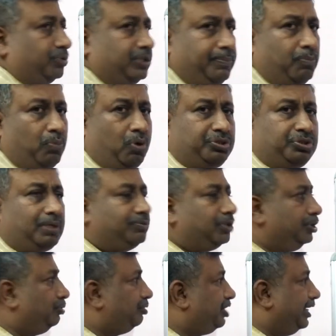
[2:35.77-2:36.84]
So, most of the
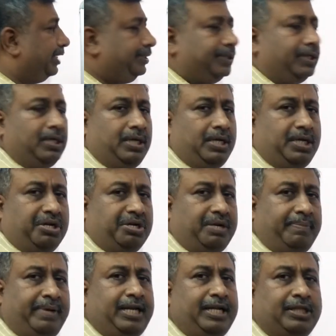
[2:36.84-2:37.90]
nutrient
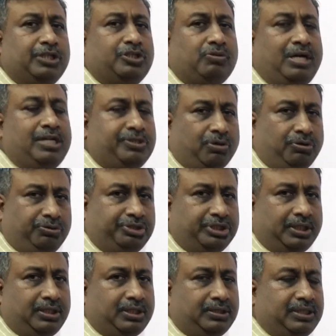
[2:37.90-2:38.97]
remain in the soil solution,